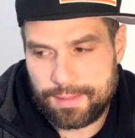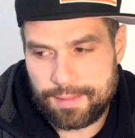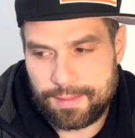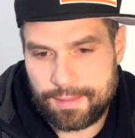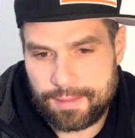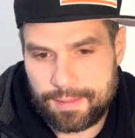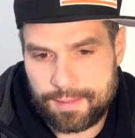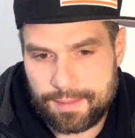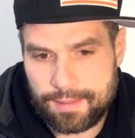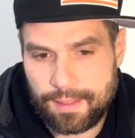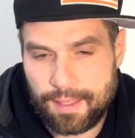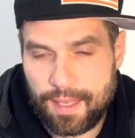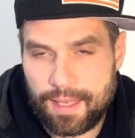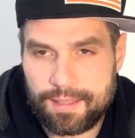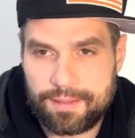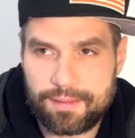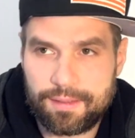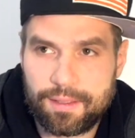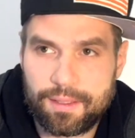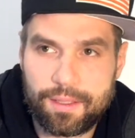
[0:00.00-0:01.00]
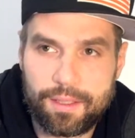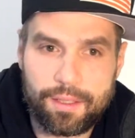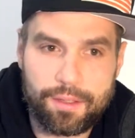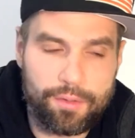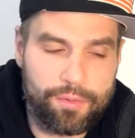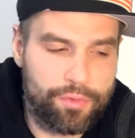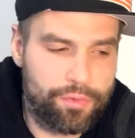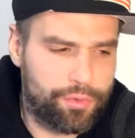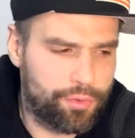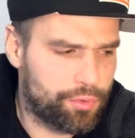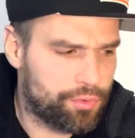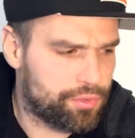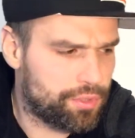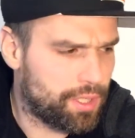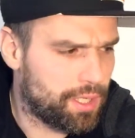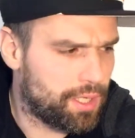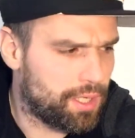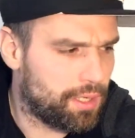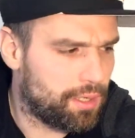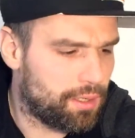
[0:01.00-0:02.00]
ts, as in there's
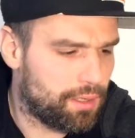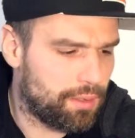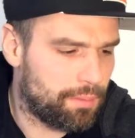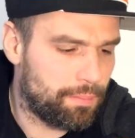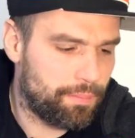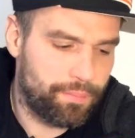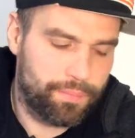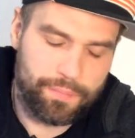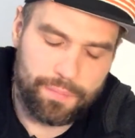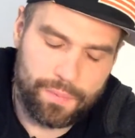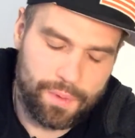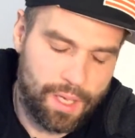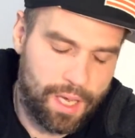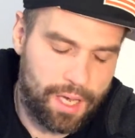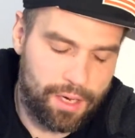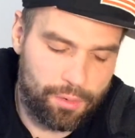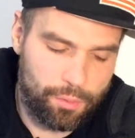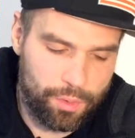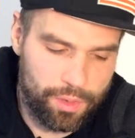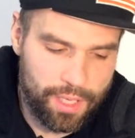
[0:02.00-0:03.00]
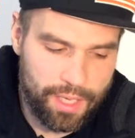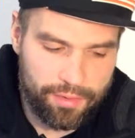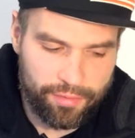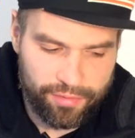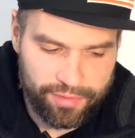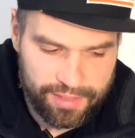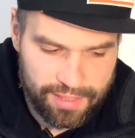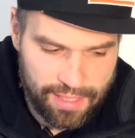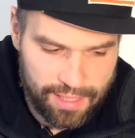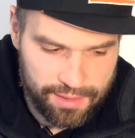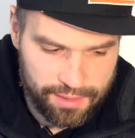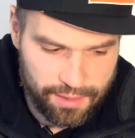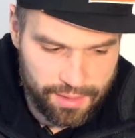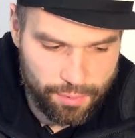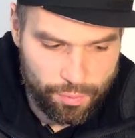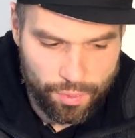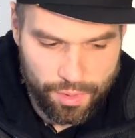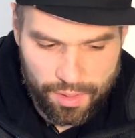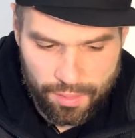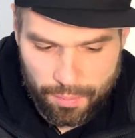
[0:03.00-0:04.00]
I don't want to advertise
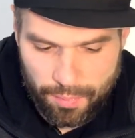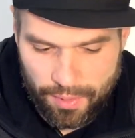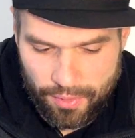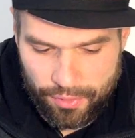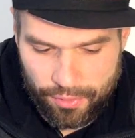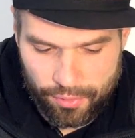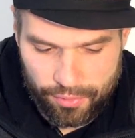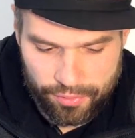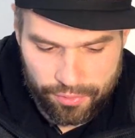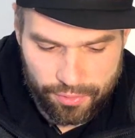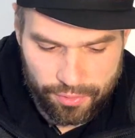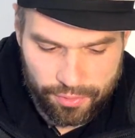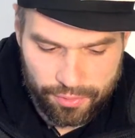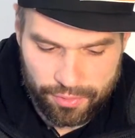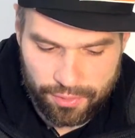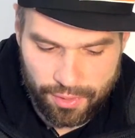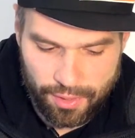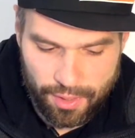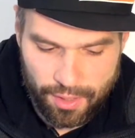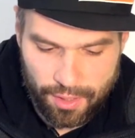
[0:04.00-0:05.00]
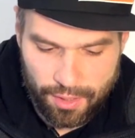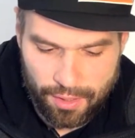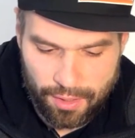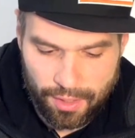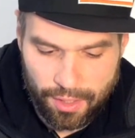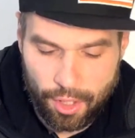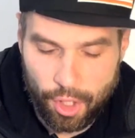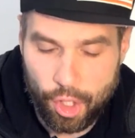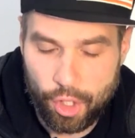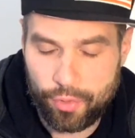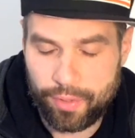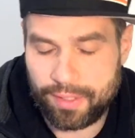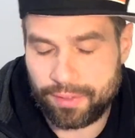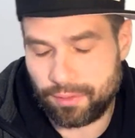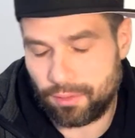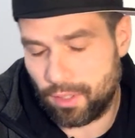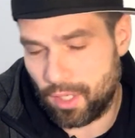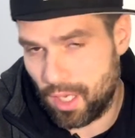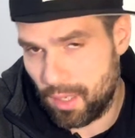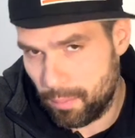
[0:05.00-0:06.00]
anyone, but there's this car
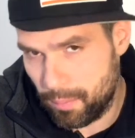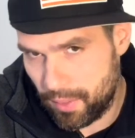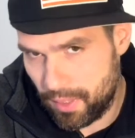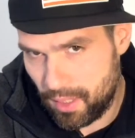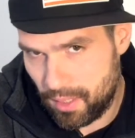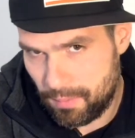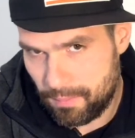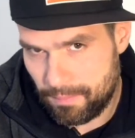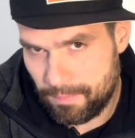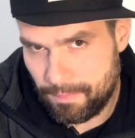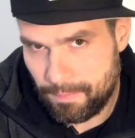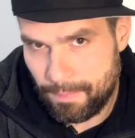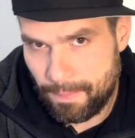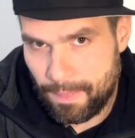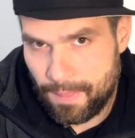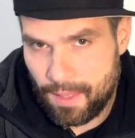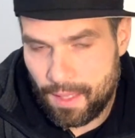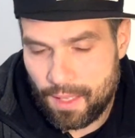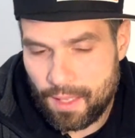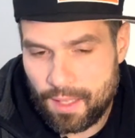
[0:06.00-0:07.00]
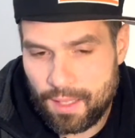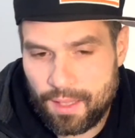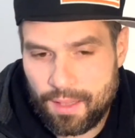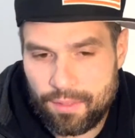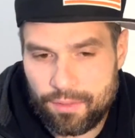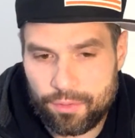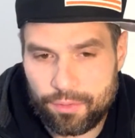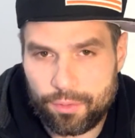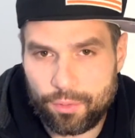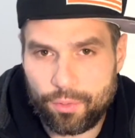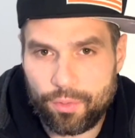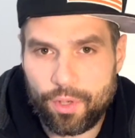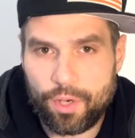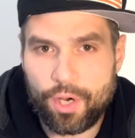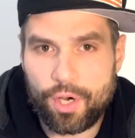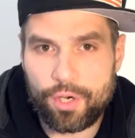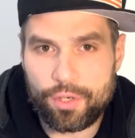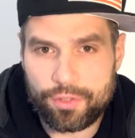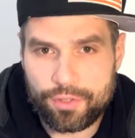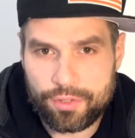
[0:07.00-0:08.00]
rental company. They're called
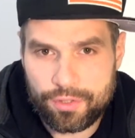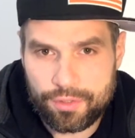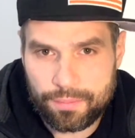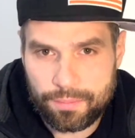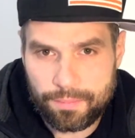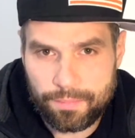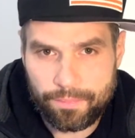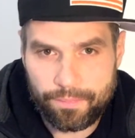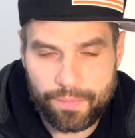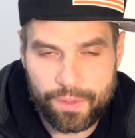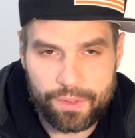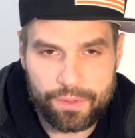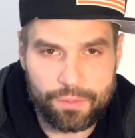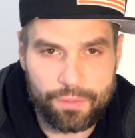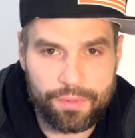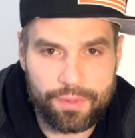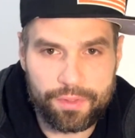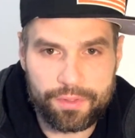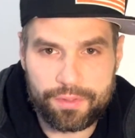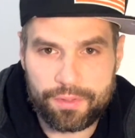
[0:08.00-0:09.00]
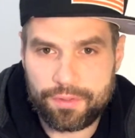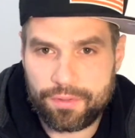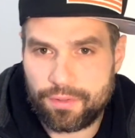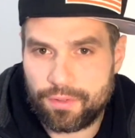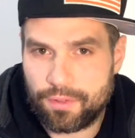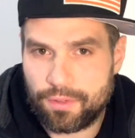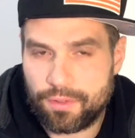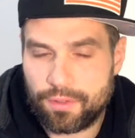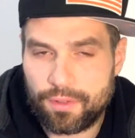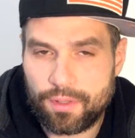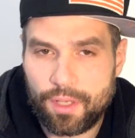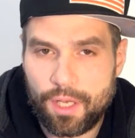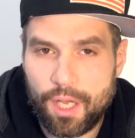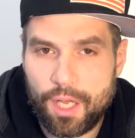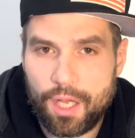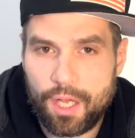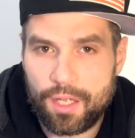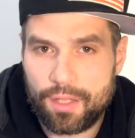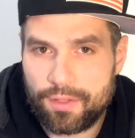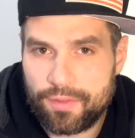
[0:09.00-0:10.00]
Hertz. So this is the
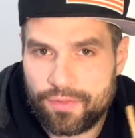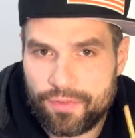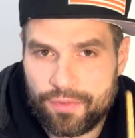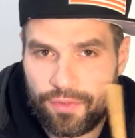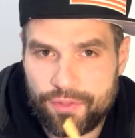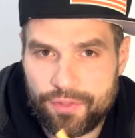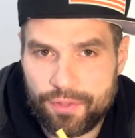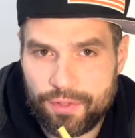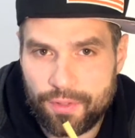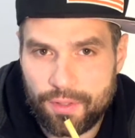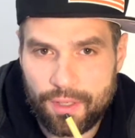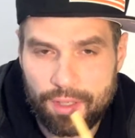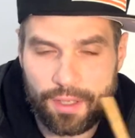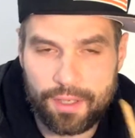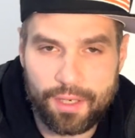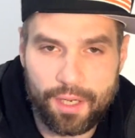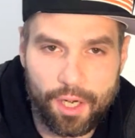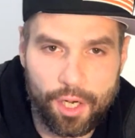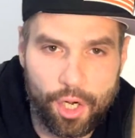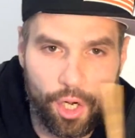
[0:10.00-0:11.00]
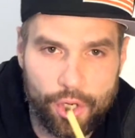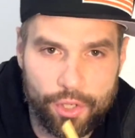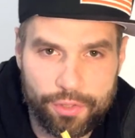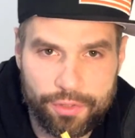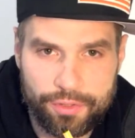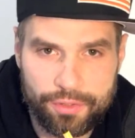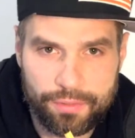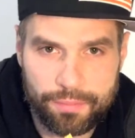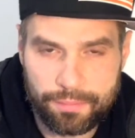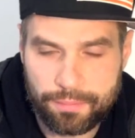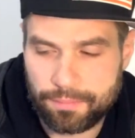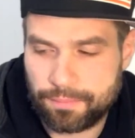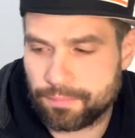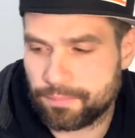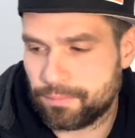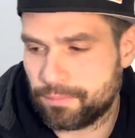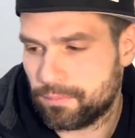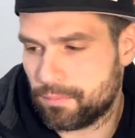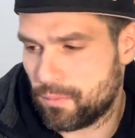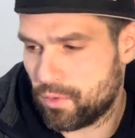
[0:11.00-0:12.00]
ts in Hertz.
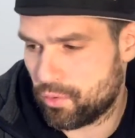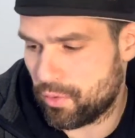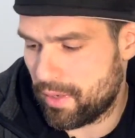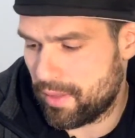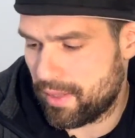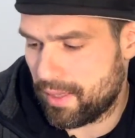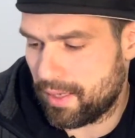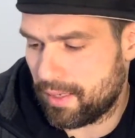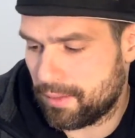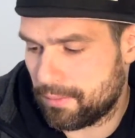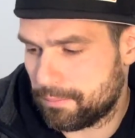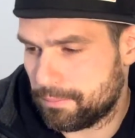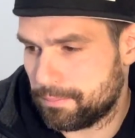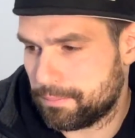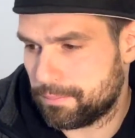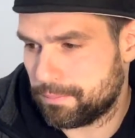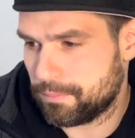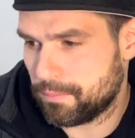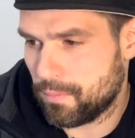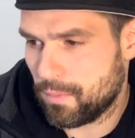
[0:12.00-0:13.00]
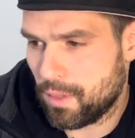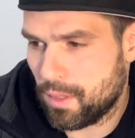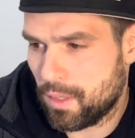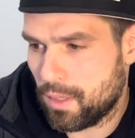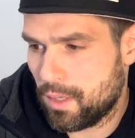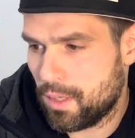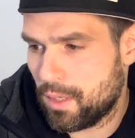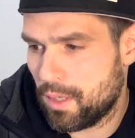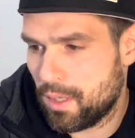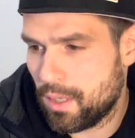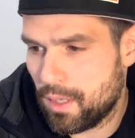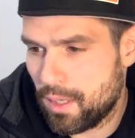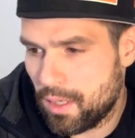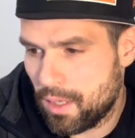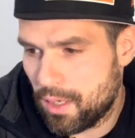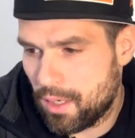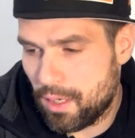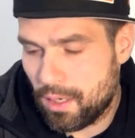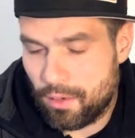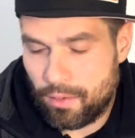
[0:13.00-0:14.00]
Try that.
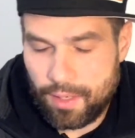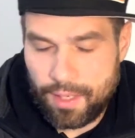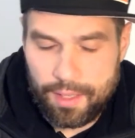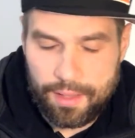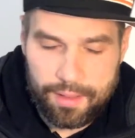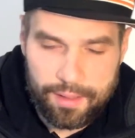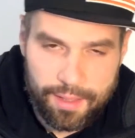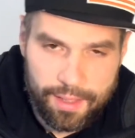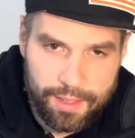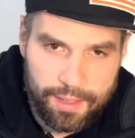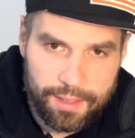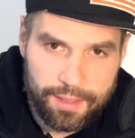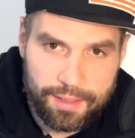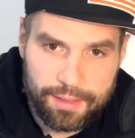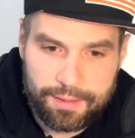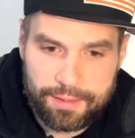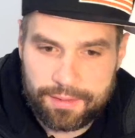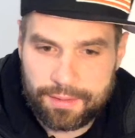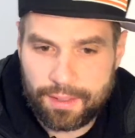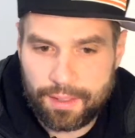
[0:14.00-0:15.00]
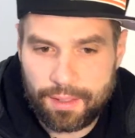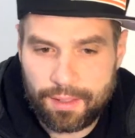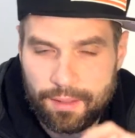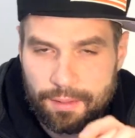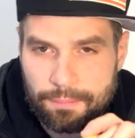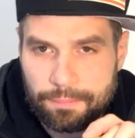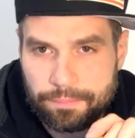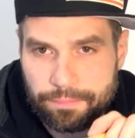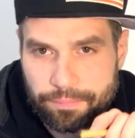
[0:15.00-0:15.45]
All right, then it's a